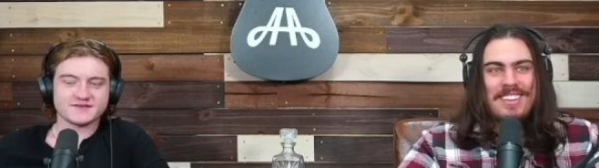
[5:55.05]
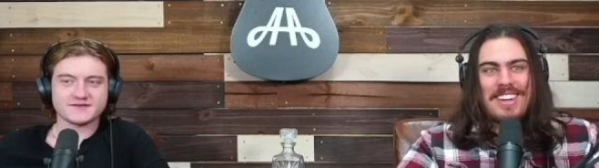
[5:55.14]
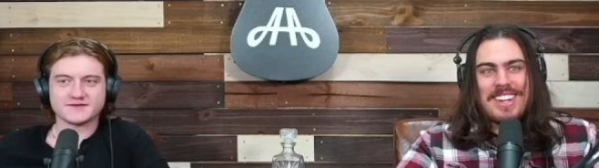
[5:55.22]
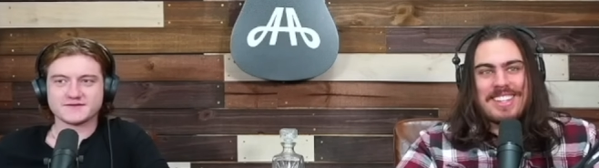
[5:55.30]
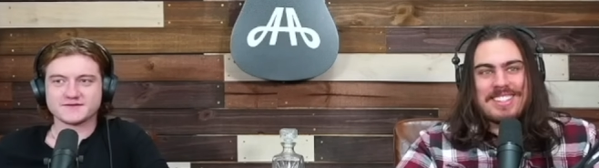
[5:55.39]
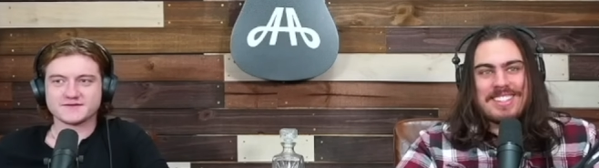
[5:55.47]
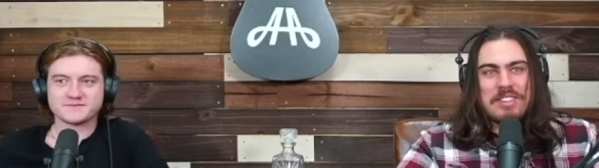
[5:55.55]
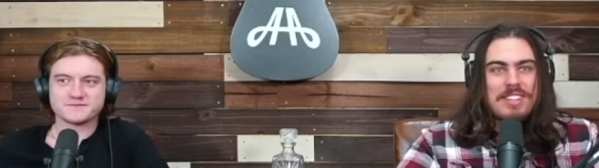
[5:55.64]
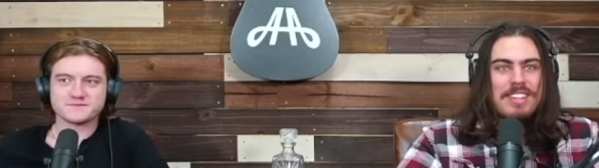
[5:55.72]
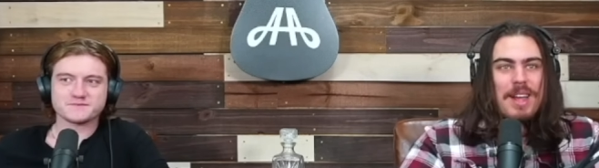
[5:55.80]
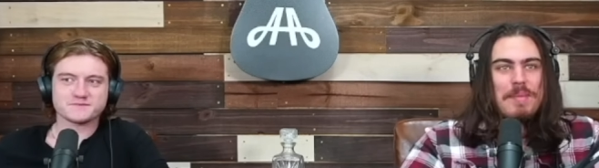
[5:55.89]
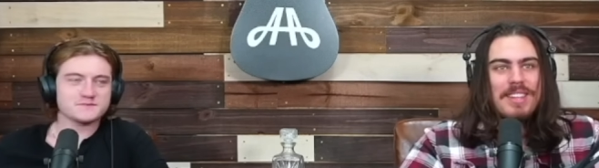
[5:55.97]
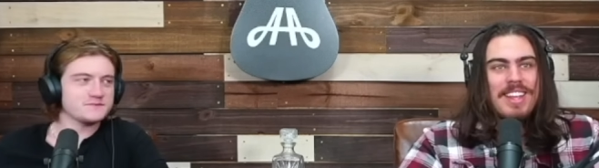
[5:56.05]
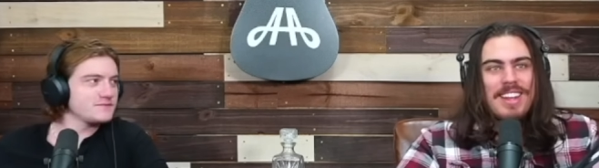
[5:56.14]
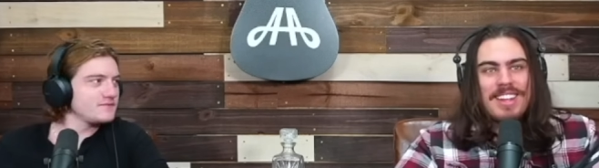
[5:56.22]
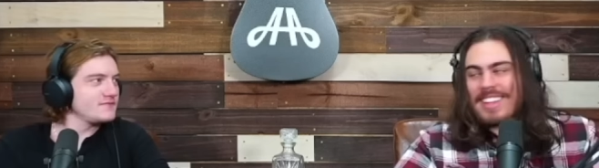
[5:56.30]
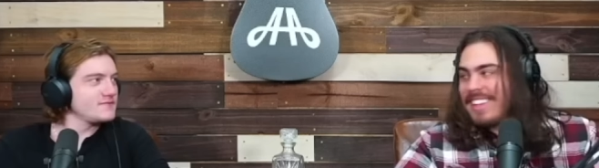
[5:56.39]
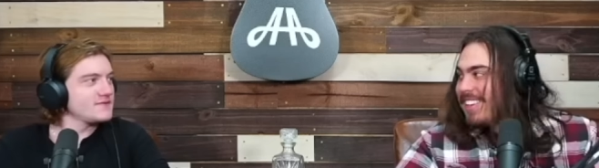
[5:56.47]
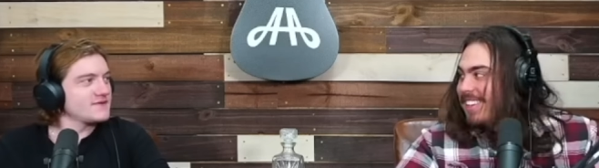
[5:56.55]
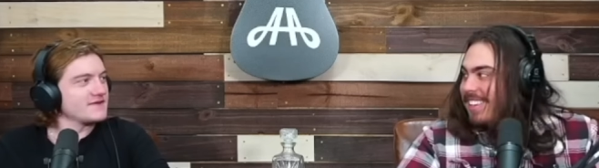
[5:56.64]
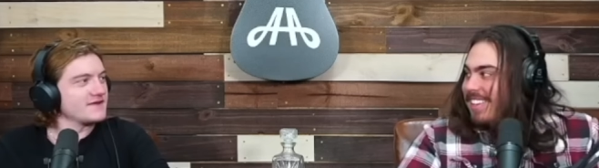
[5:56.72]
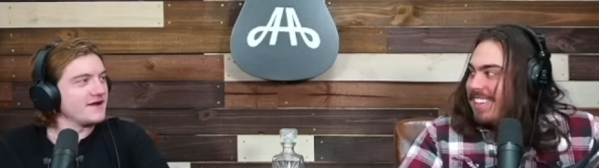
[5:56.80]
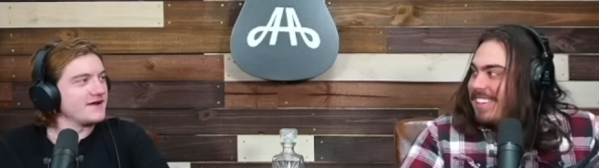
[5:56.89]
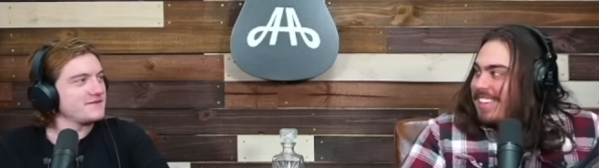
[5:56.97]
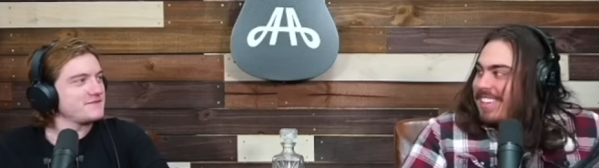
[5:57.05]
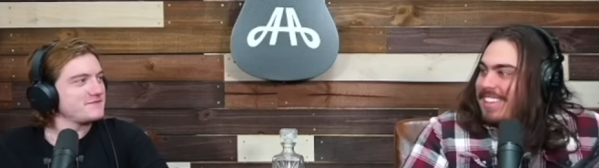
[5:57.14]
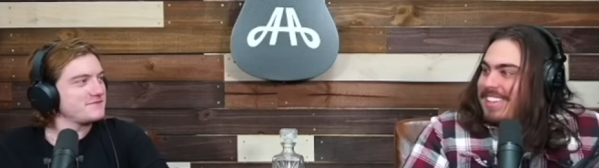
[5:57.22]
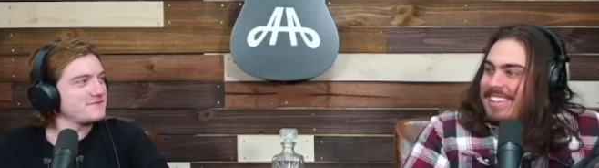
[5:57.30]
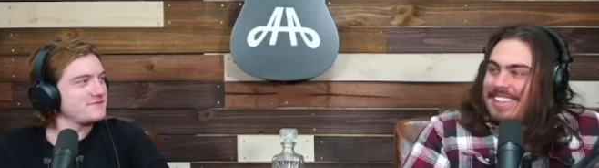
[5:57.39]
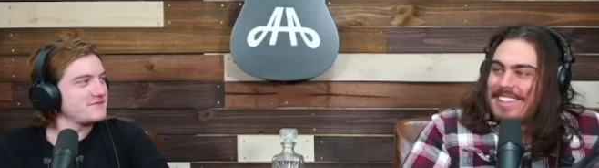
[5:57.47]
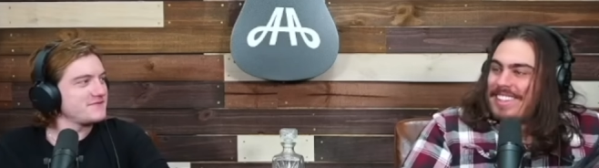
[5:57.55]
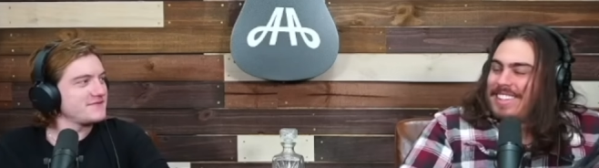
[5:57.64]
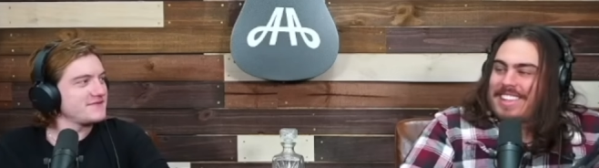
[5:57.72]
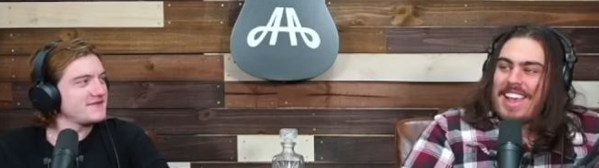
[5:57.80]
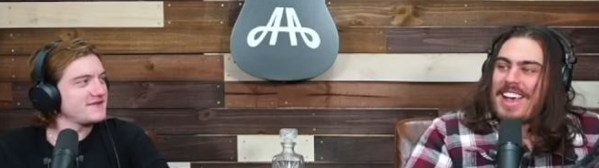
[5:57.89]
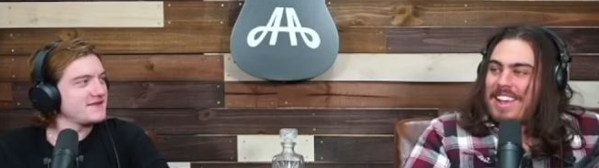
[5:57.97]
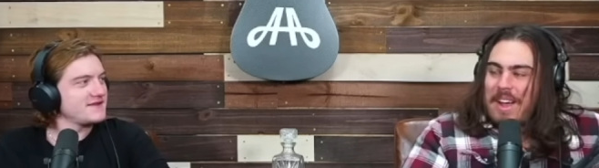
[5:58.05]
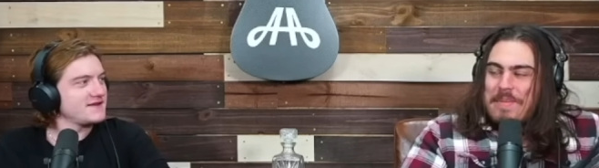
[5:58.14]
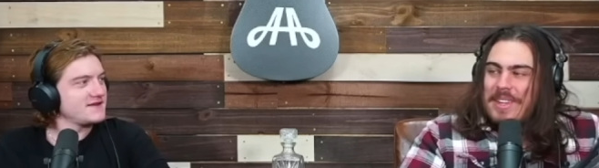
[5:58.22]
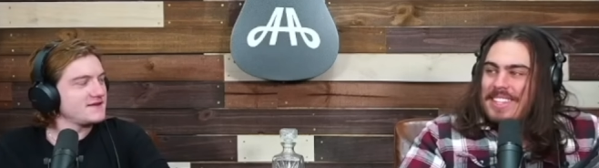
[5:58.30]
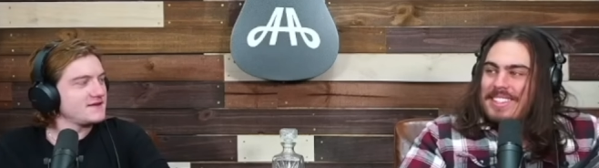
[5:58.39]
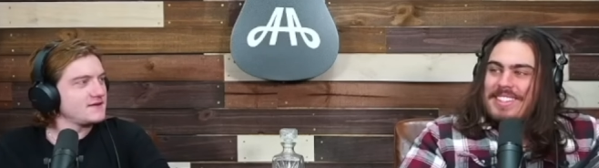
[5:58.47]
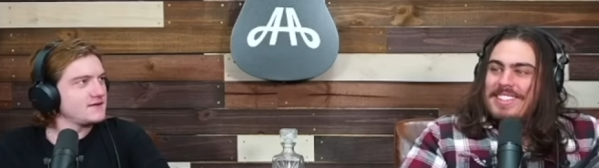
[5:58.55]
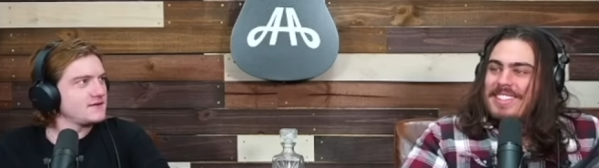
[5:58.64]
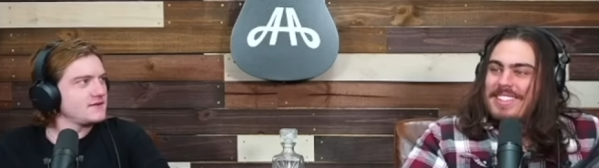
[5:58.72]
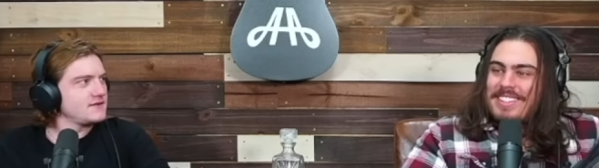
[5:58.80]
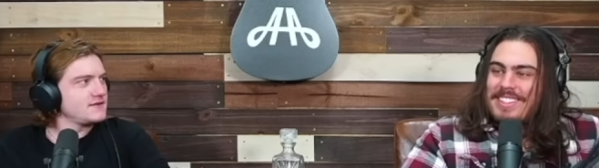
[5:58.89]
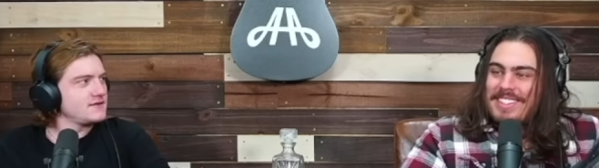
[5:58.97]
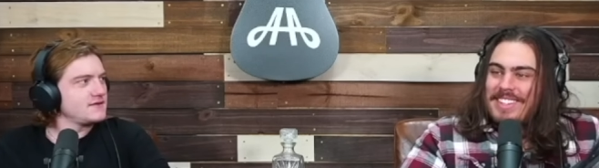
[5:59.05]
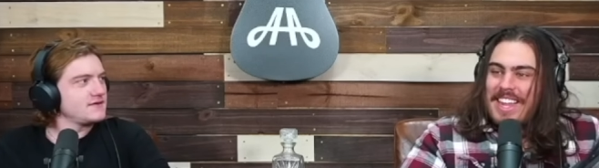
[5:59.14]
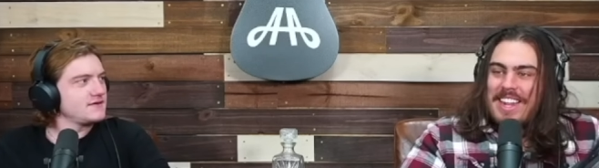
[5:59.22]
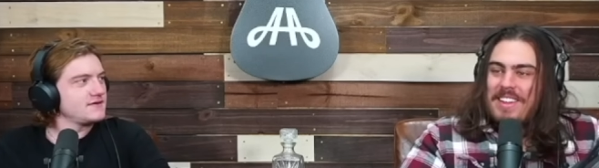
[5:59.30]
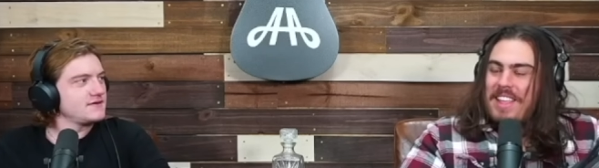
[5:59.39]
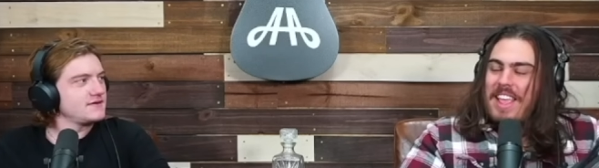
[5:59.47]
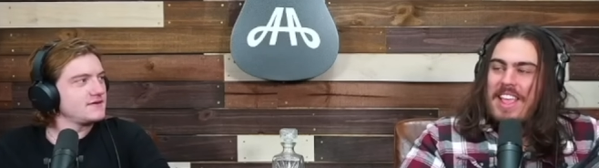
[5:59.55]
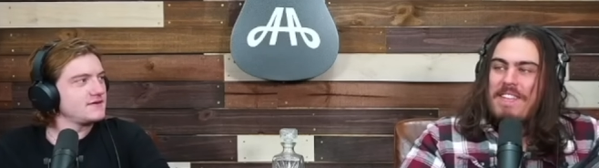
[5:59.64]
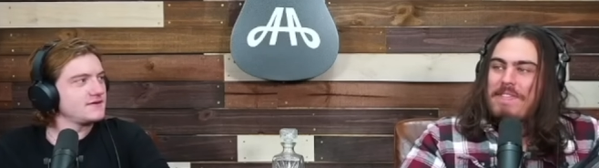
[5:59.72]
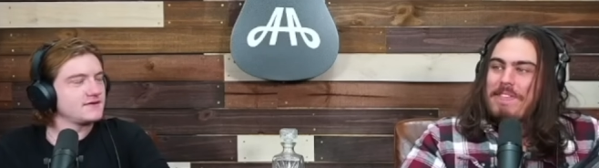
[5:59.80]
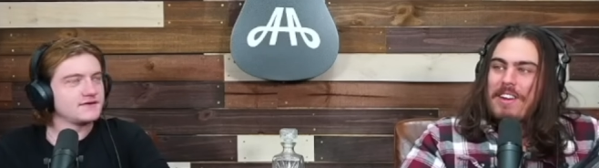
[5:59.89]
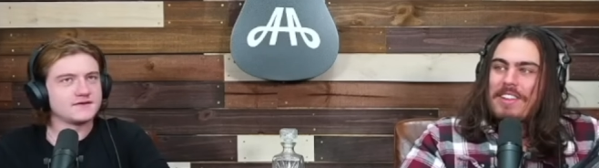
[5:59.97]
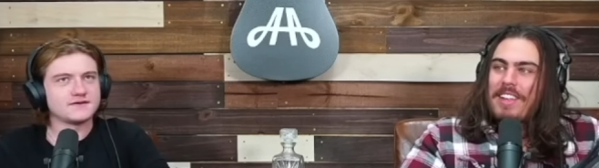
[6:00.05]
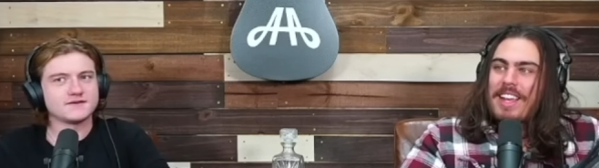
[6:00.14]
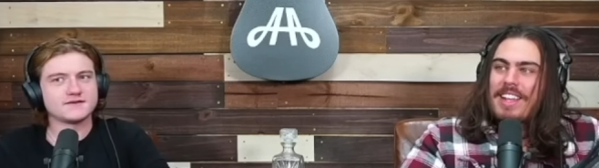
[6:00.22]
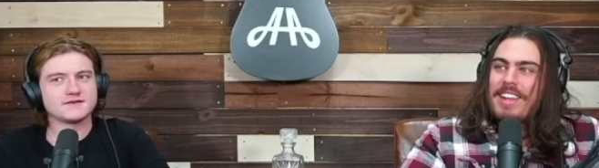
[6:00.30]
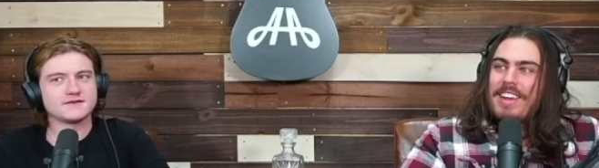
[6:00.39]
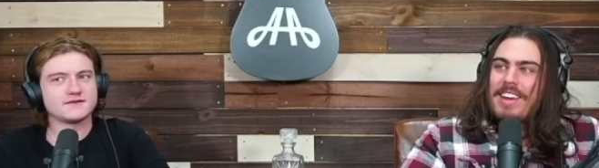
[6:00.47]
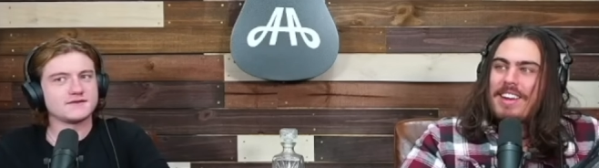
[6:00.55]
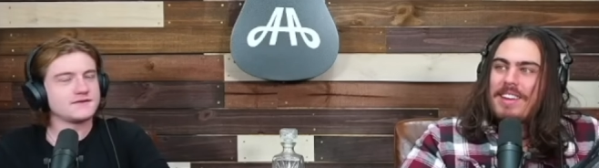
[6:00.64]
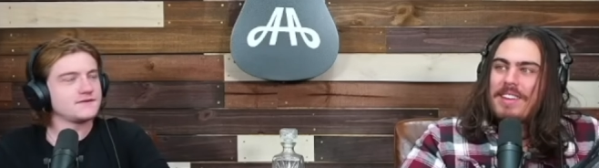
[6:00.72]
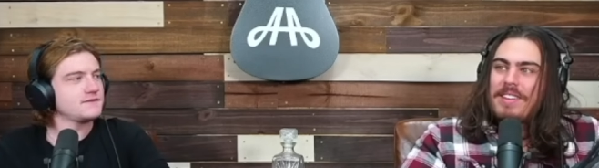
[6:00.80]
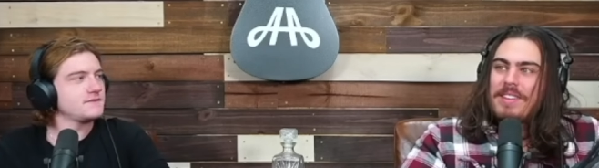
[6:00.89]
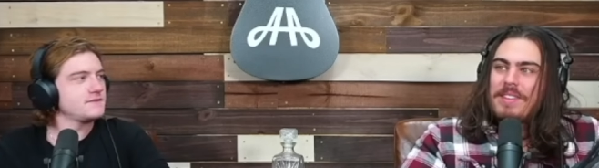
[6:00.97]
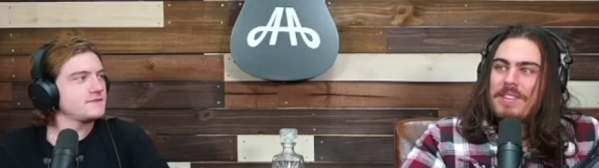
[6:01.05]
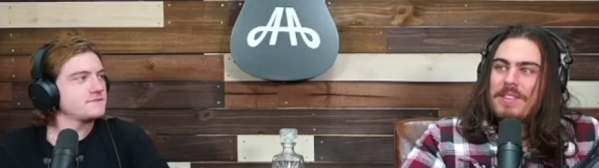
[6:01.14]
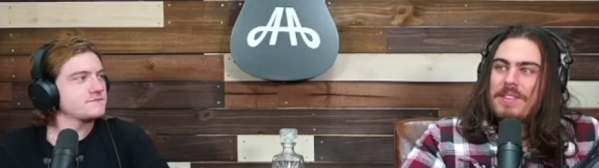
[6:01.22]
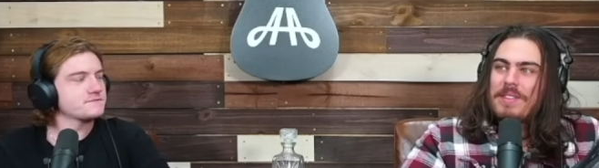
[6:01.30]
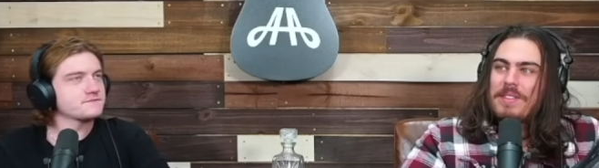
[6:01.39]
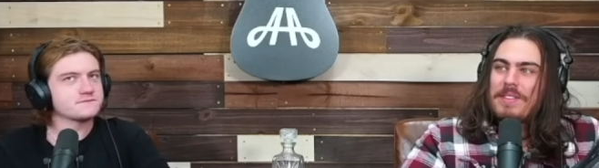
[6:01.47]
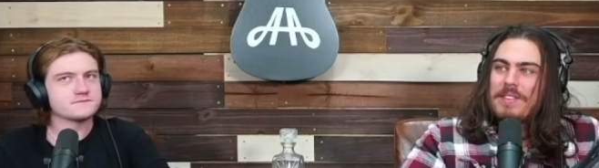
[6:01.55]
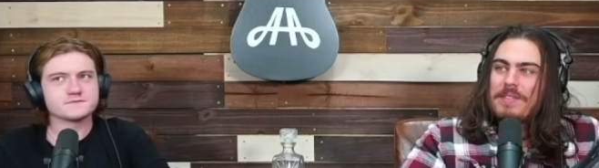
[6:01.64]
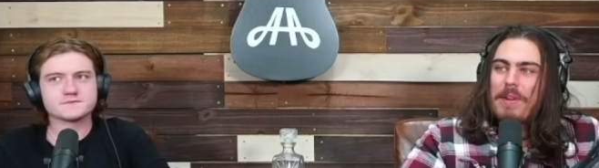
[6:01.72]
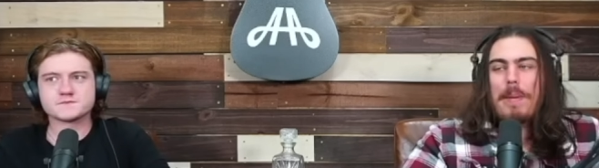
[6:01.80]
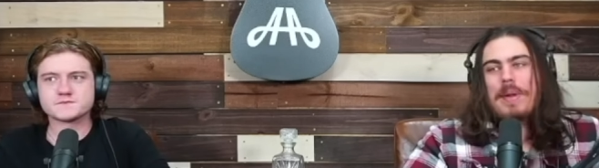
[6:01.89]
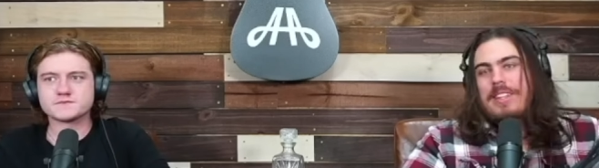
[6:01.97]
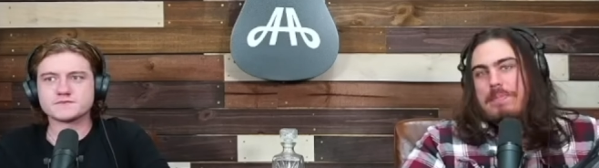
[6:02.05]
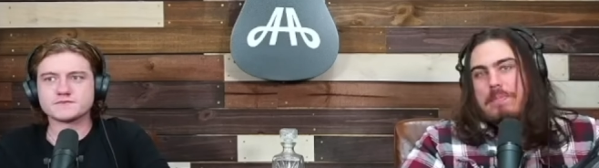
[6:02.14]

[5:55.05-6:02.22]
Speaker 1: I had such a good time with that. Yeah. Yeah, I mean, it it felt like. Uh, I mean, it's